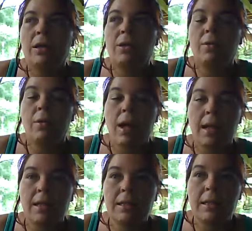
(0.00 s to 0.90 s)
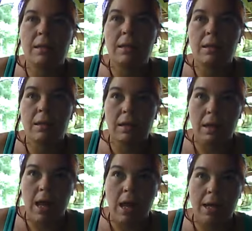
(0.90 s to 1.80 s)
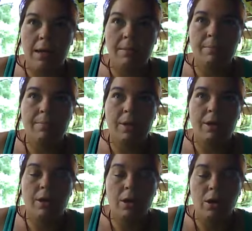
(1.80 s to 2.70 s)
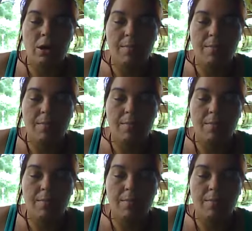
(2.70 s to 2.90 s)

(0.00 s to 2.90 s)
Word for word: who has Lyme, but her